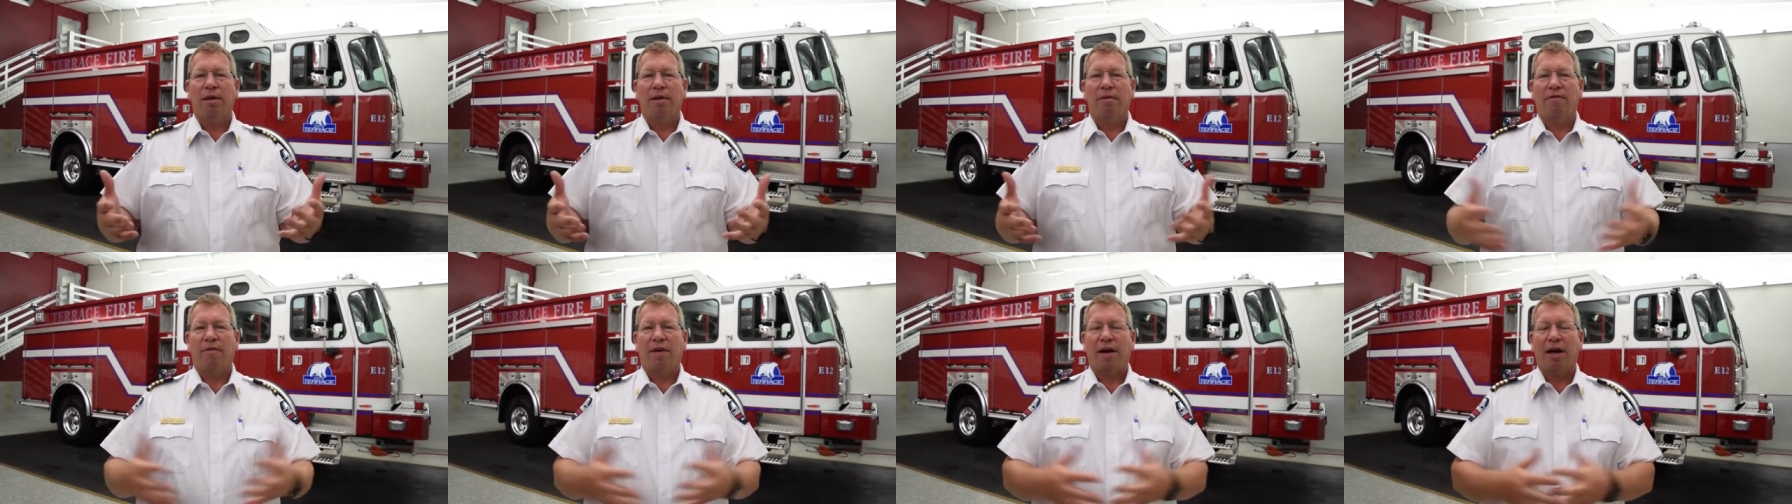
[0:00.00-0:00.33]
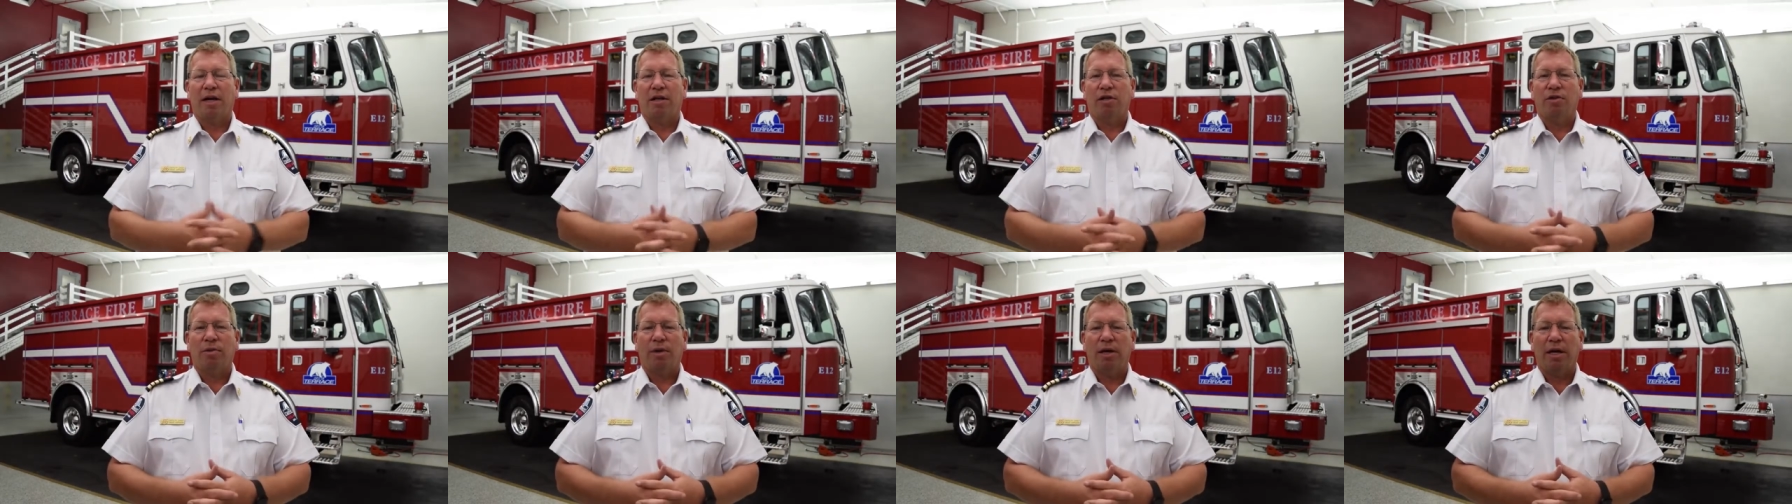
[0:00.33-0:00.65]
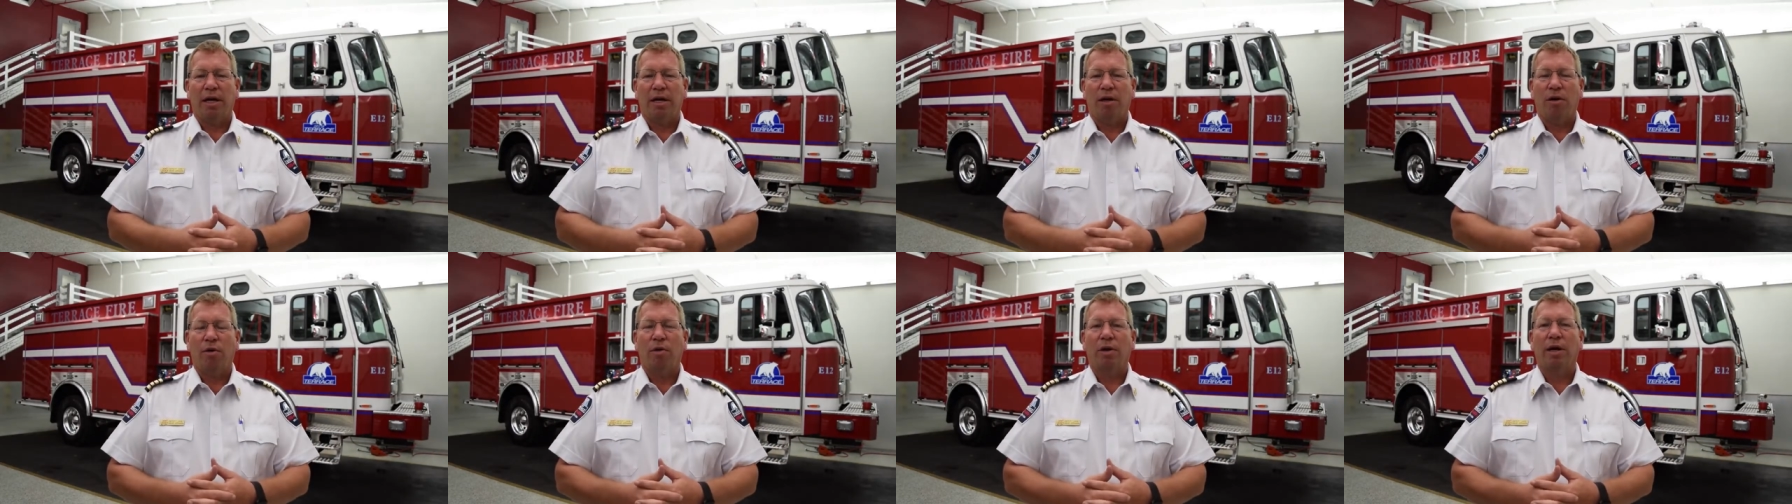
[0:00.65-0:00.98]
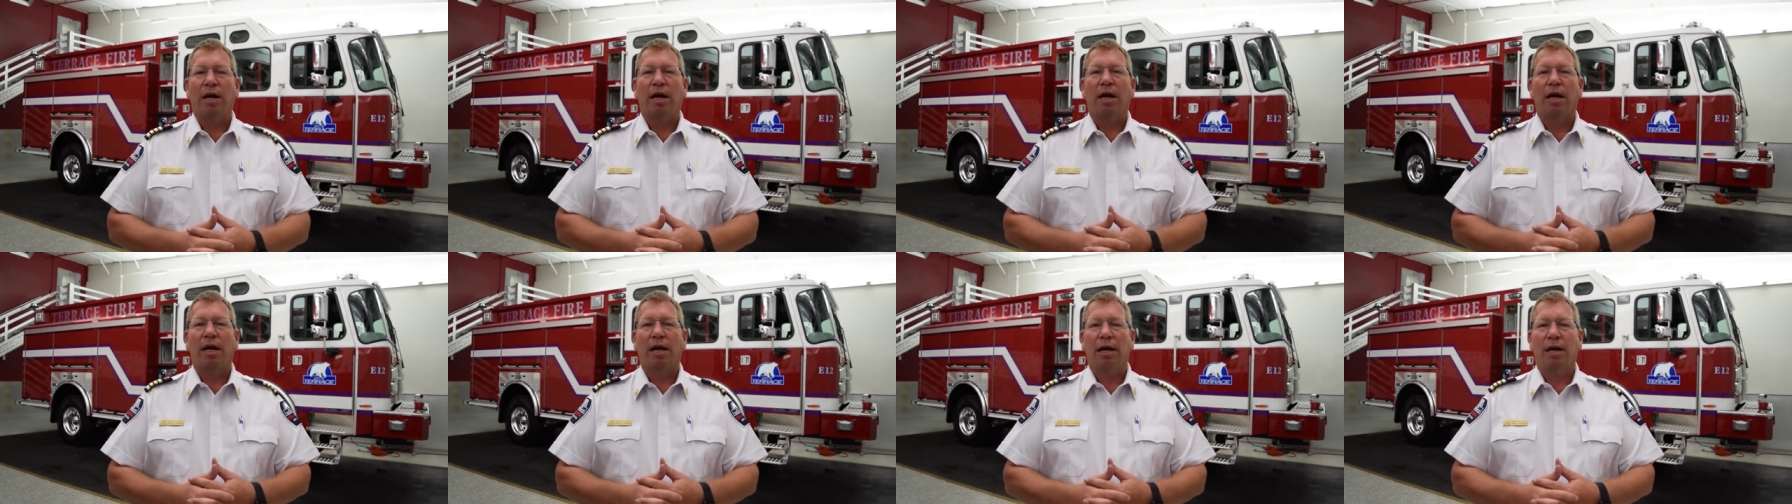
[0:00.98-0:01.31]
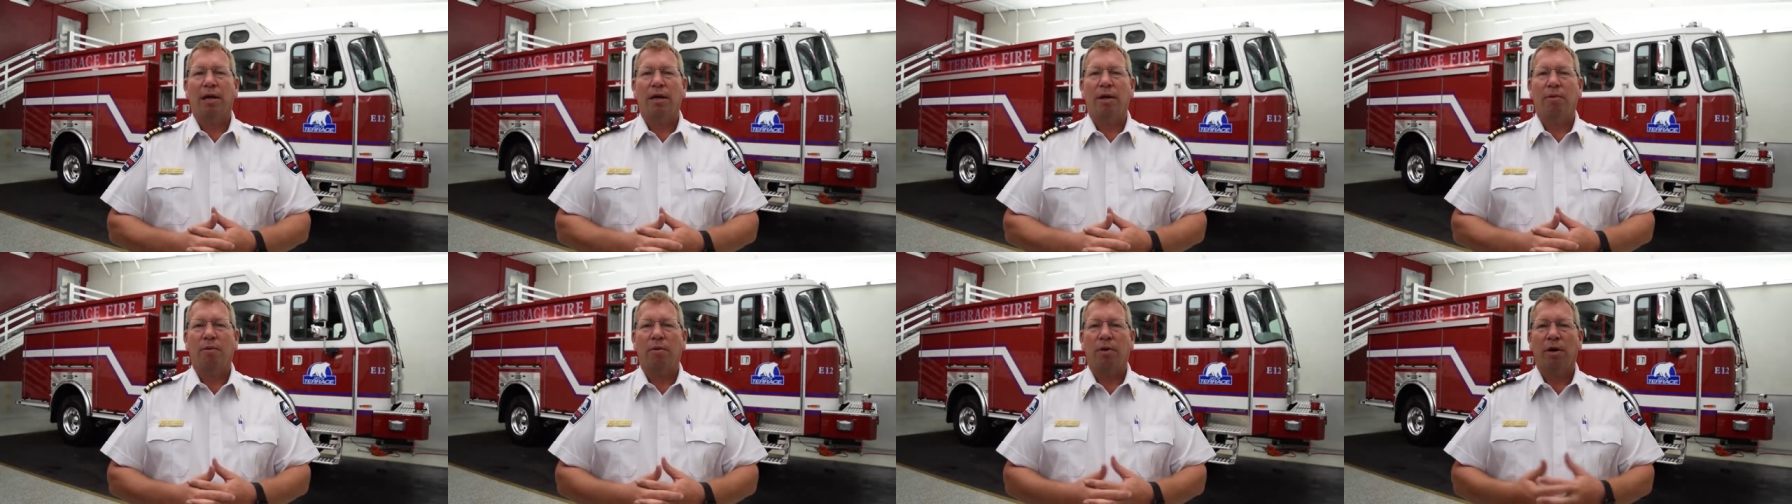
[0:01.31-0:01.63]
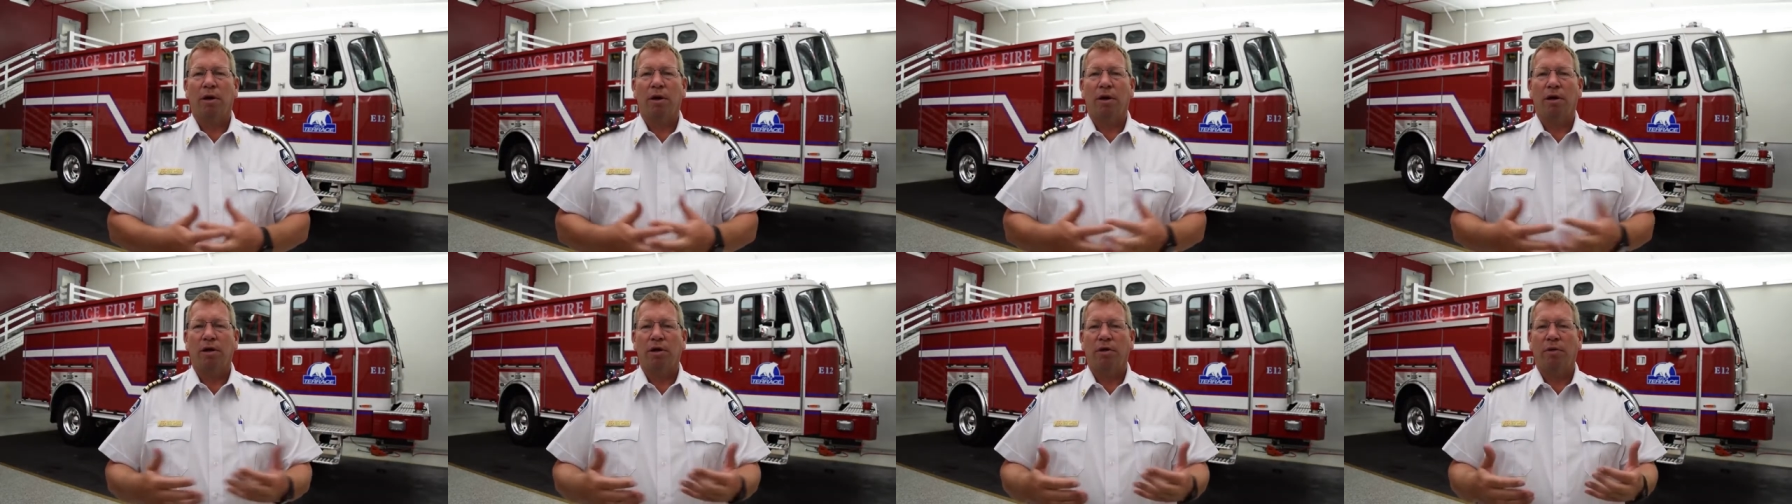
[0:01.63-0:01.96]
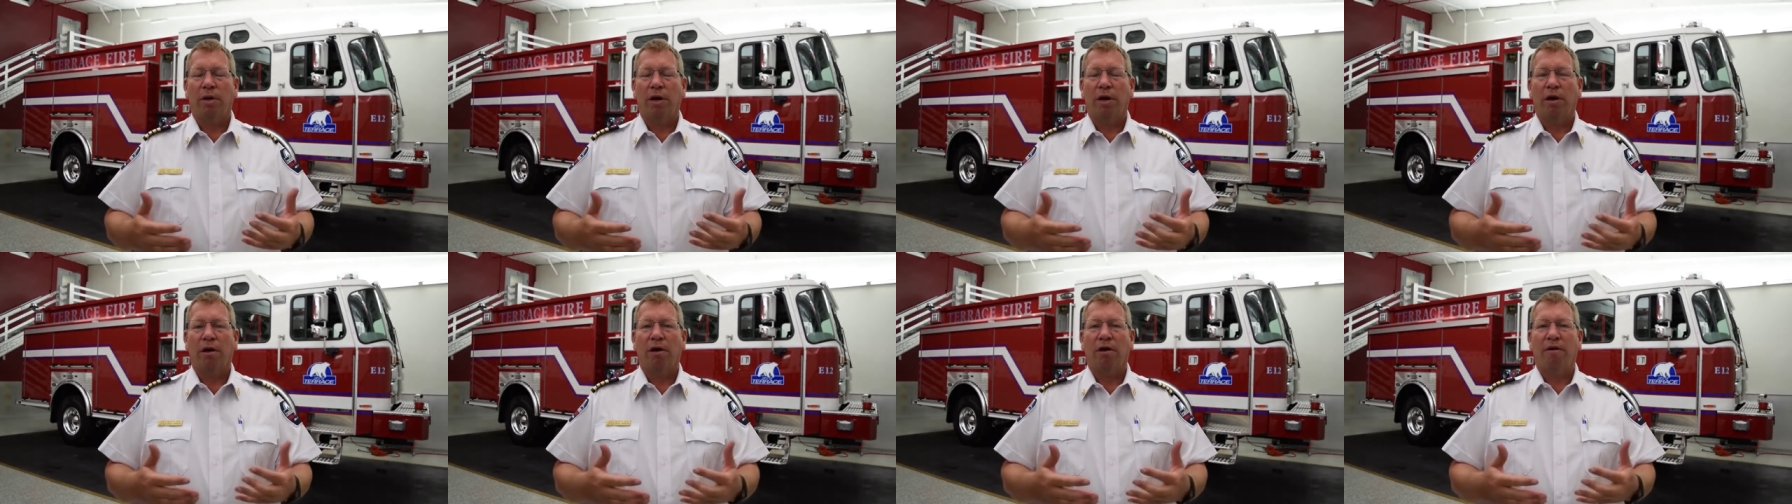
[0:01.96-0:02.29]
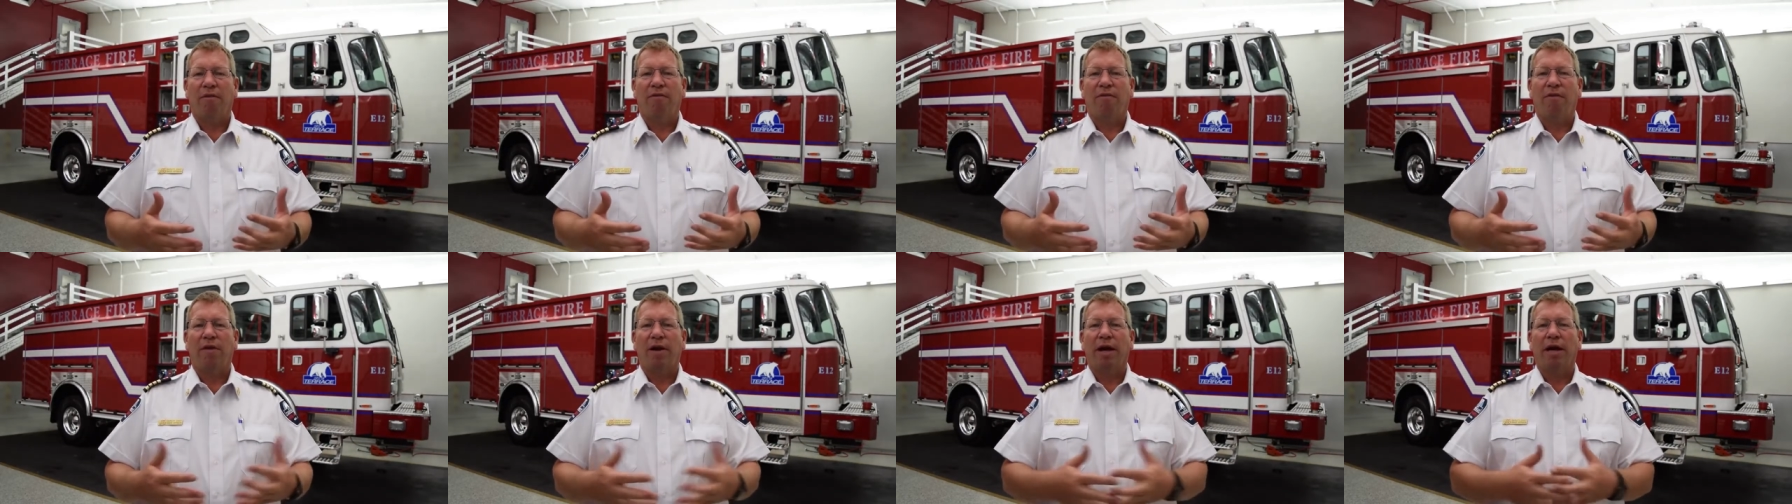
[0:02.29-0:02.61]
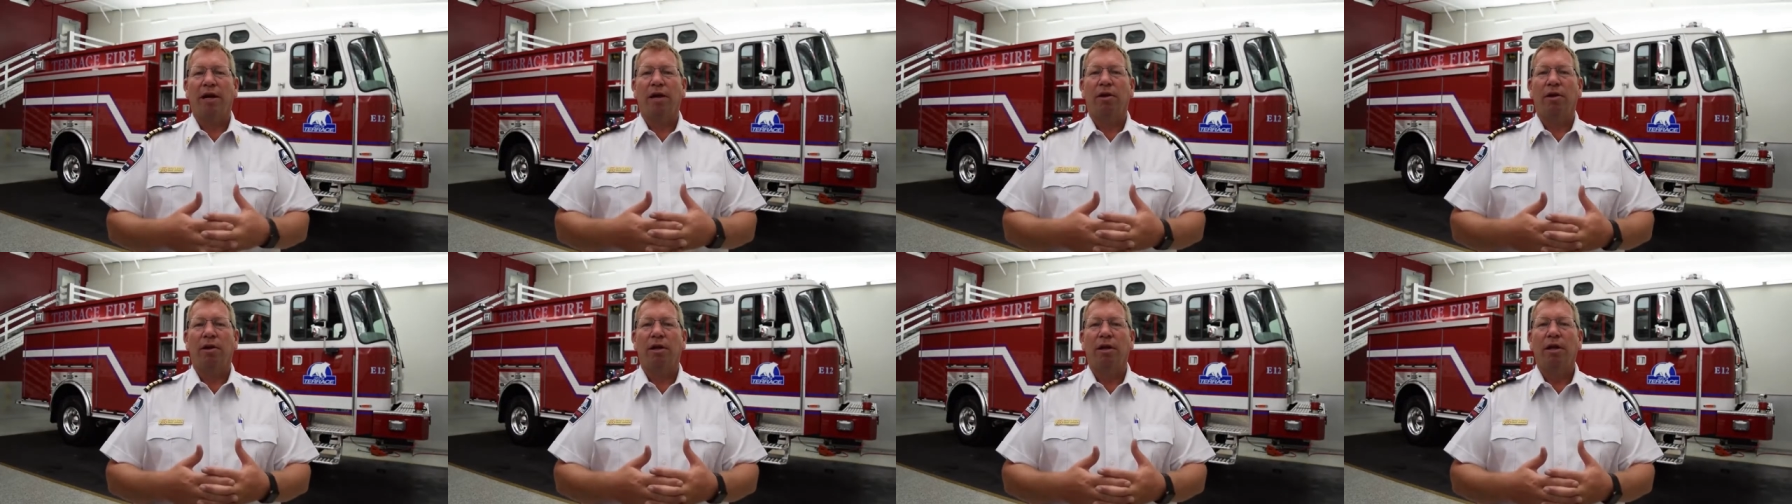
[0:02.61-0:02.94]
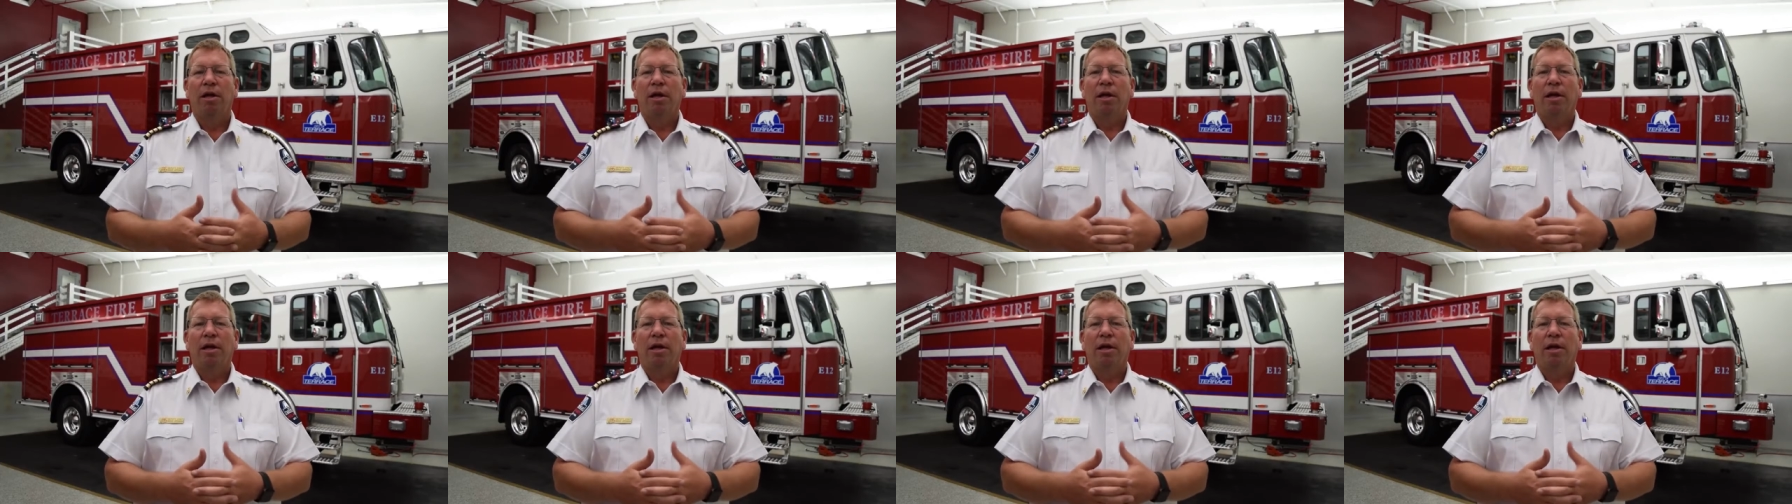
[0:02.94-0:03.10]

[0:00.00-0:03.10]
the factory in Ocala. We're doing our final